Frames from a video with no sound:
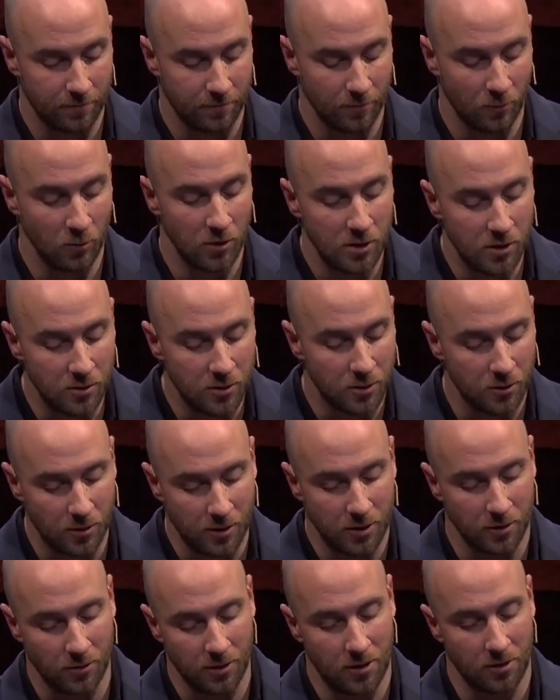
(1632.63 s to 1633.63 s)
When you do
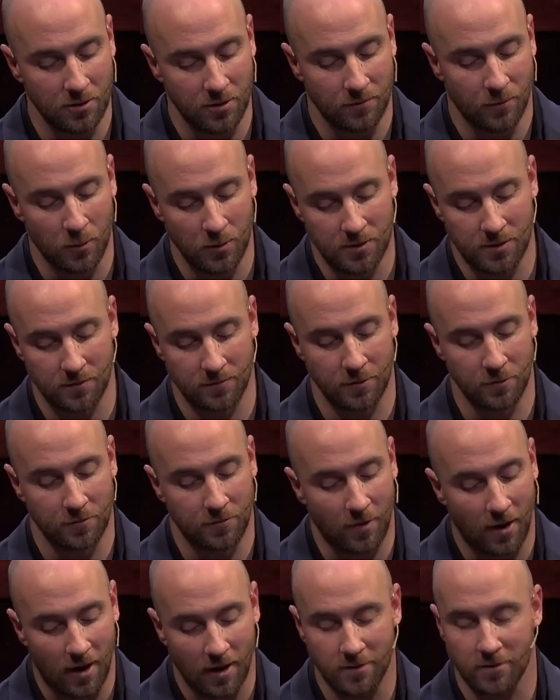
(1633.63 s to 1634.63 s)
it, you'll hear the voice of your
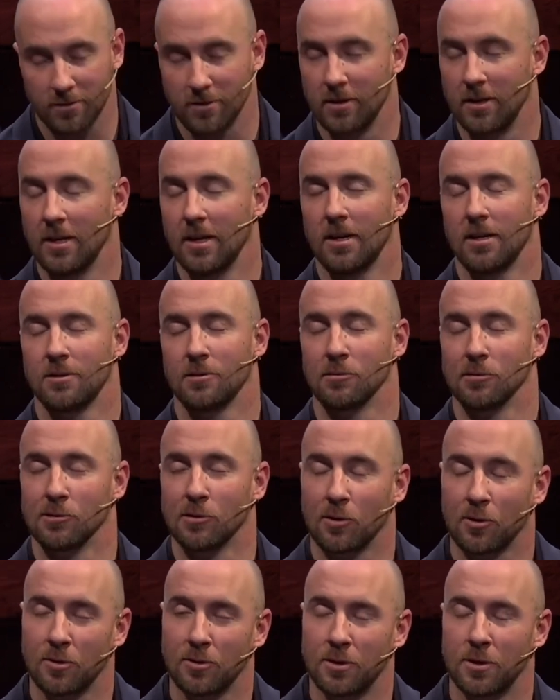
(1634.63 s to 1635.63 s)
Father. You'll
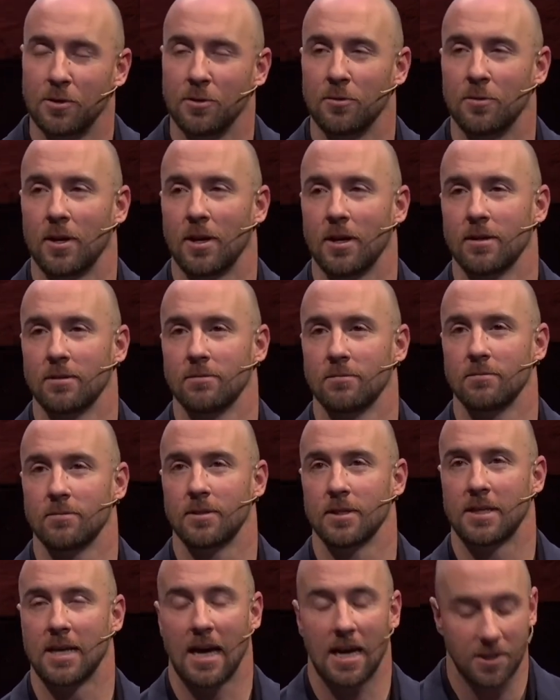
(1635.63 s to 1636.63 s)
learn to do that,
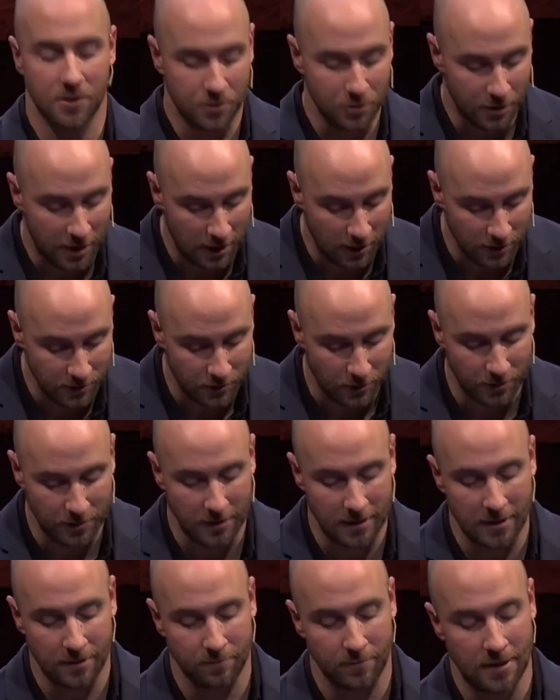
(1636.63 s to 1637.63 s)
to cast your cares on
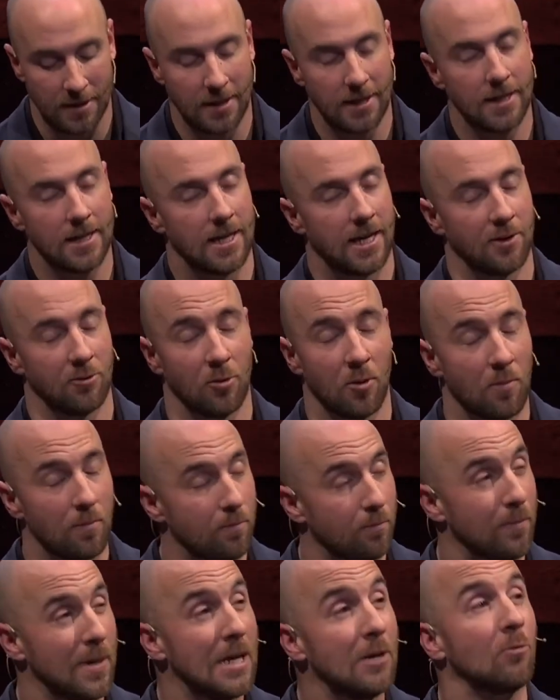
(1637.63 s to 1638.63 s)
Him, and to
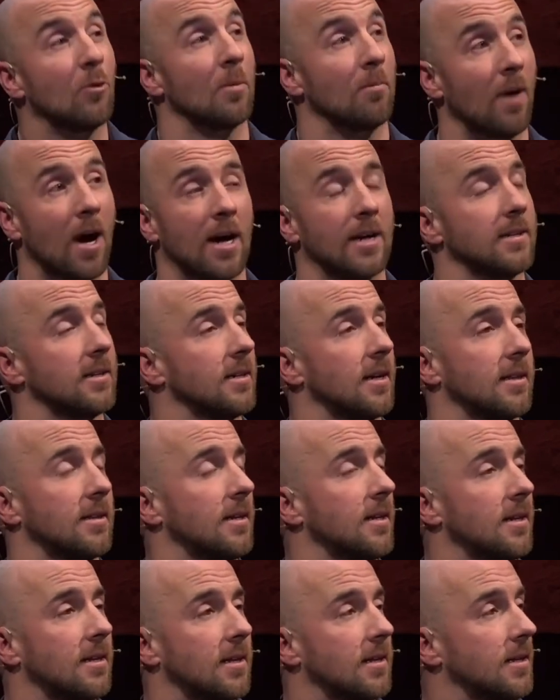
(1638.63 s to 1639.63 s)
be reminded at
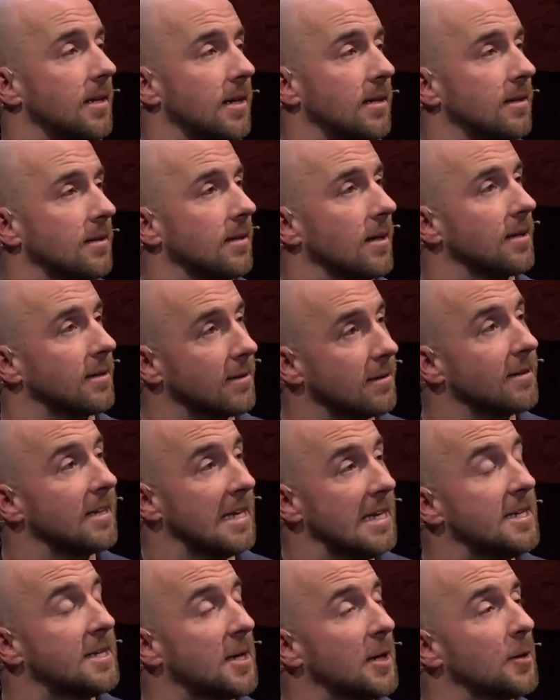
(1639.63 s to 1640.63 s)
the end of the day that, like,
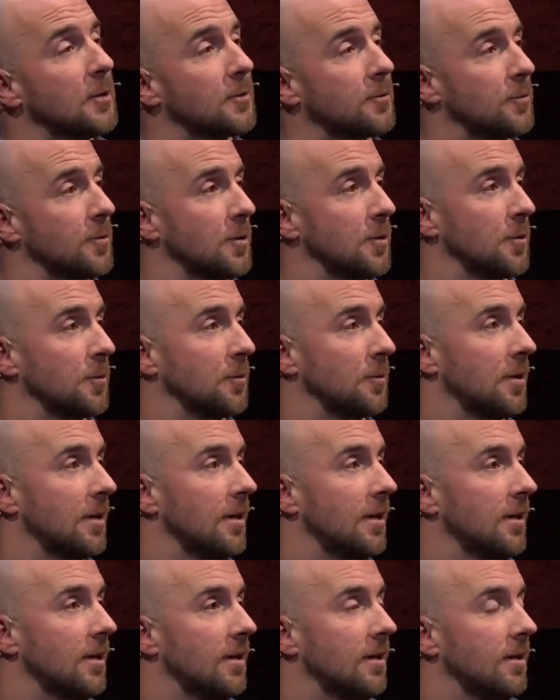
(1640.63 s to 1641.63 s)
He cares for you.
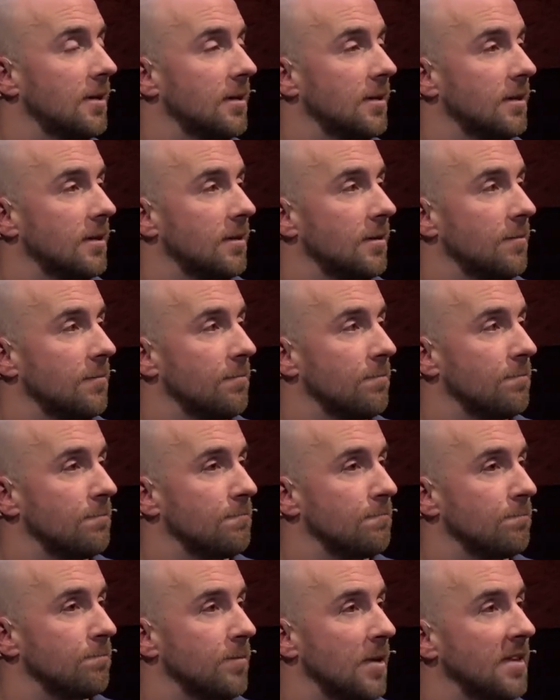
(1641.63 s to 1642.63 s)

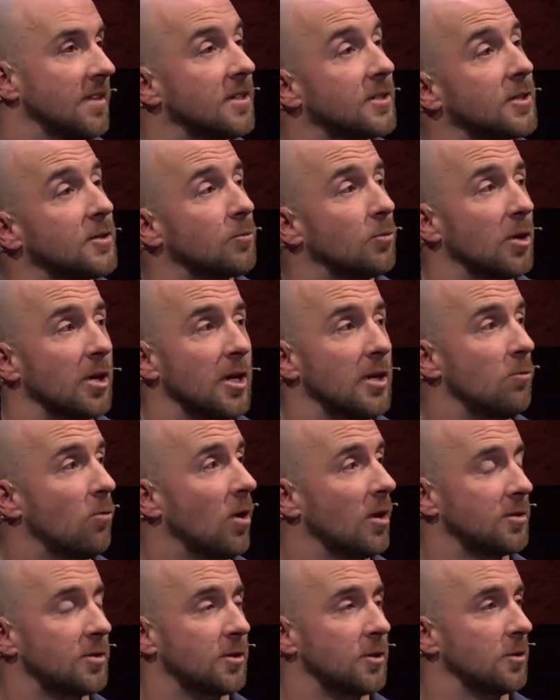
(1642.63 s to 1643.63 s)
And this is where He
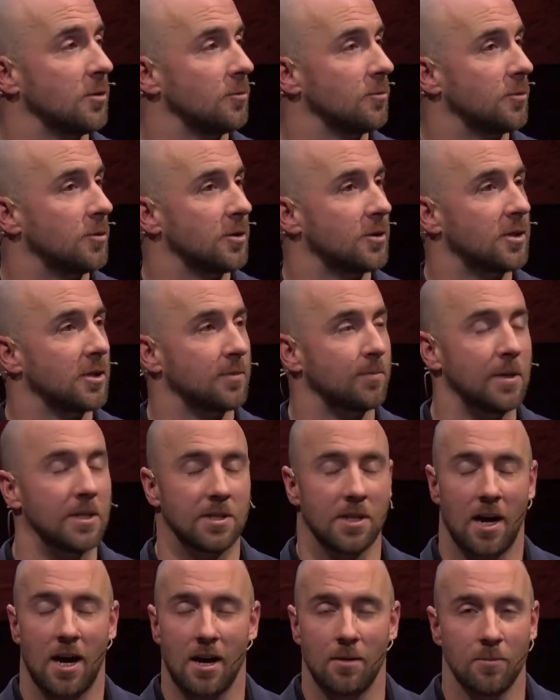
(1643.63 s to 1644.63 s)
wants you, just to spend
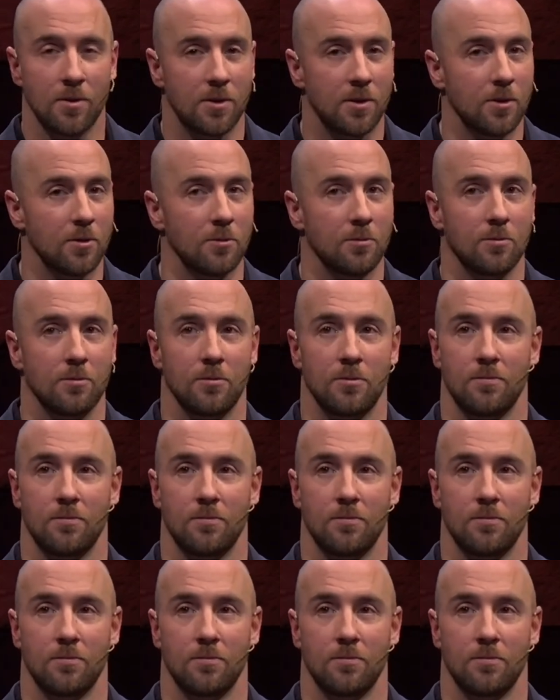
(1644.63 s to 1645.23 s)
time with you